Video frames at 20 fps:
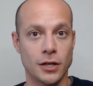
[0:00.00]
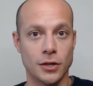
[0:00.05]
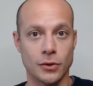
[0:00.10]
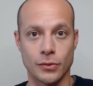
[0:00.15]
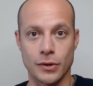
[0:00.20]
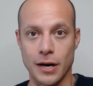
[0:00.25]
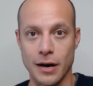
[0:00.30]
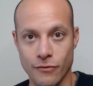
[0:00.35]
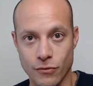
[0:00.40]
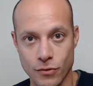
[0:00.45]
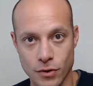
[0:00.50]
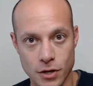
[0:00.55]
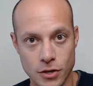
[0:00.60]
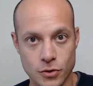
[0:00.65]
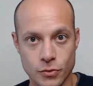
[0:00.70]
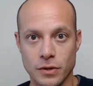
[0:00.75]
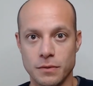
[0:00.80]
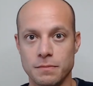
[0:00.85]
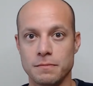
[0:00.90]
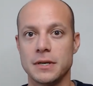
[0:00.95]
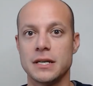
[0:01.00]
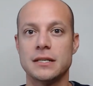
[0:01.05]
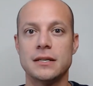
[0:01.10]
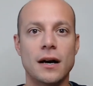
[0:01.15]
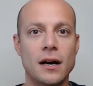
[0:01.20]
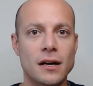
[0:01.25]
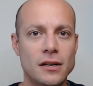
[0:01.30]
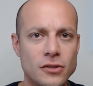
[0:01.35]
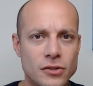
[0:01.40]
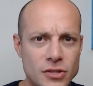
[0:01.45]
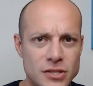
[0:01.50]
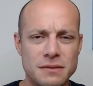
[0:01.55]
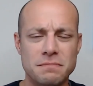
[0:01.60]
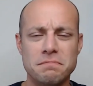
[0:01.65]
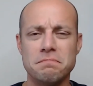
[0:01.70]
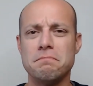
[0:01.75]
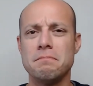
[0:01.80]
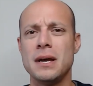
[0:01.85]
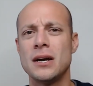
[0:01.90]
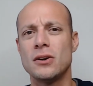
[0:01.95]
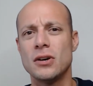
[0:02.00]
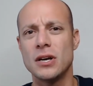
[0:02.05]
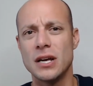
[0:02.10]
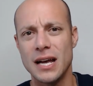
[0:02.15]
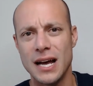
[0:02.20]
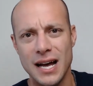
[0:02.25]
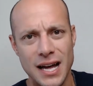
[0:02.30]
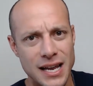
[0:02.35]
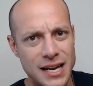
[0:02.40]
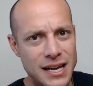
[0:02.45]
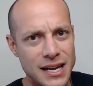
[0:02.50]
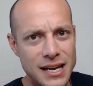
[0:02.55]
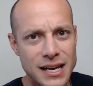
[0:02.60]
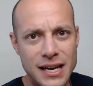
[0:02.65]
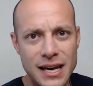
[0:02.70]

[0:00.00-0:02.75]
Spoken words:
where I've worked with McDonald's and Marriott